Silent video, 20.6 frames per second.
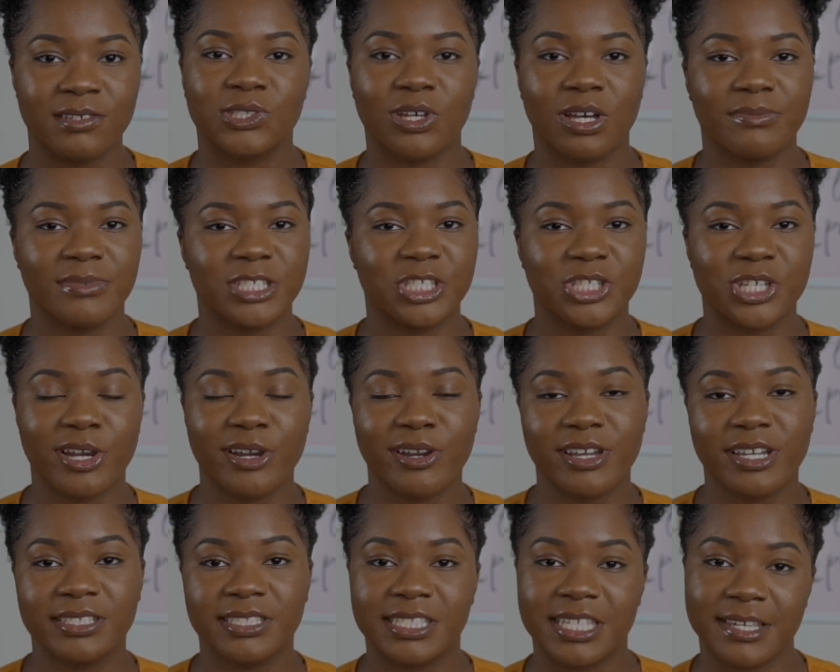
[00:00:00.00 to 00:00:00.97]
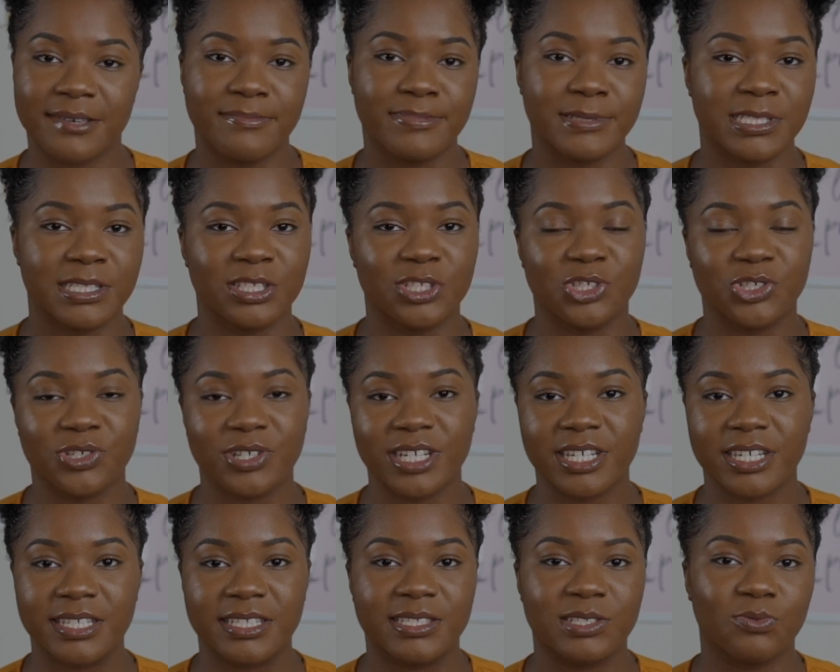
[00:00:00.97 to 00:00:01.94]
So I'll be sharing tips and
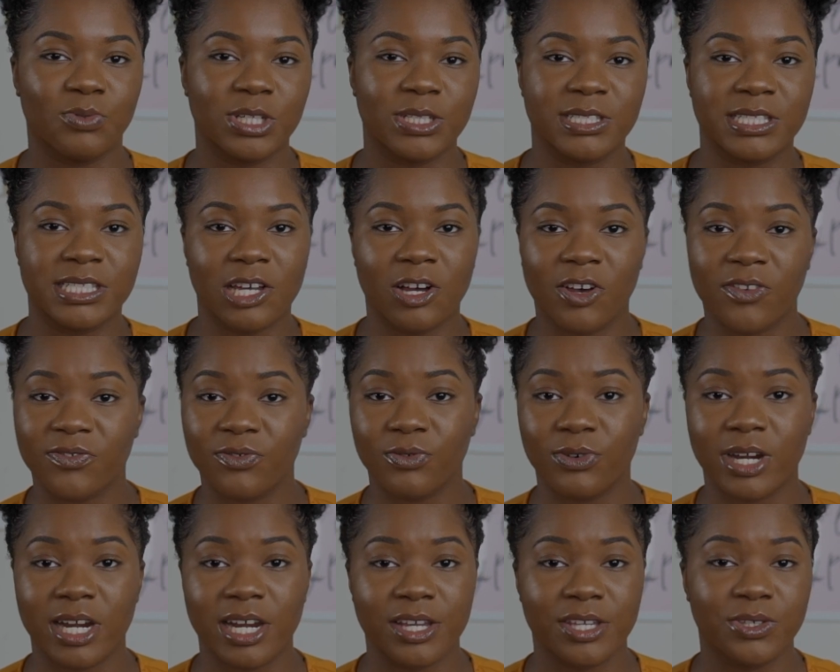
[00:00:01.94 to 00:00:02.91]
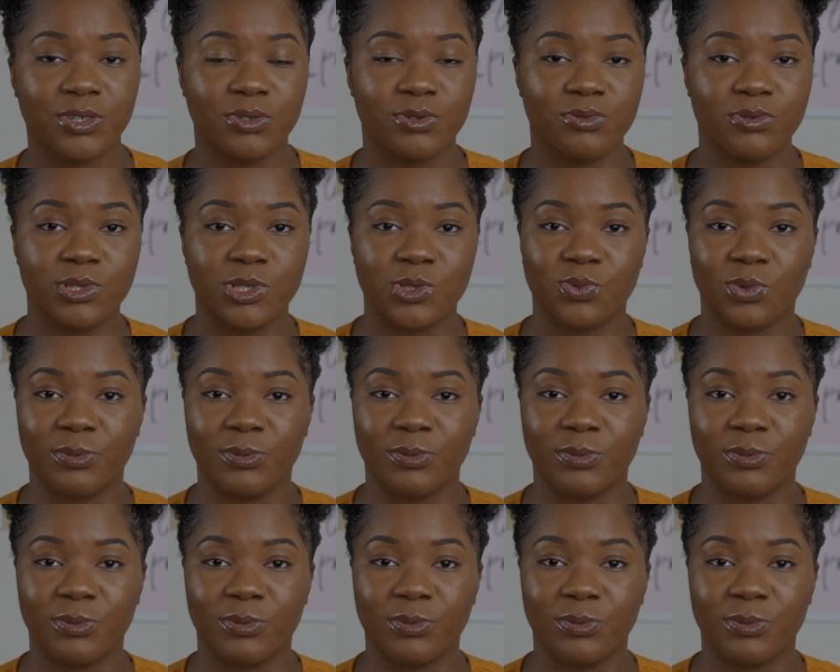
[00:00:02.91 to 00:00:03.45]
tricks, what software I use,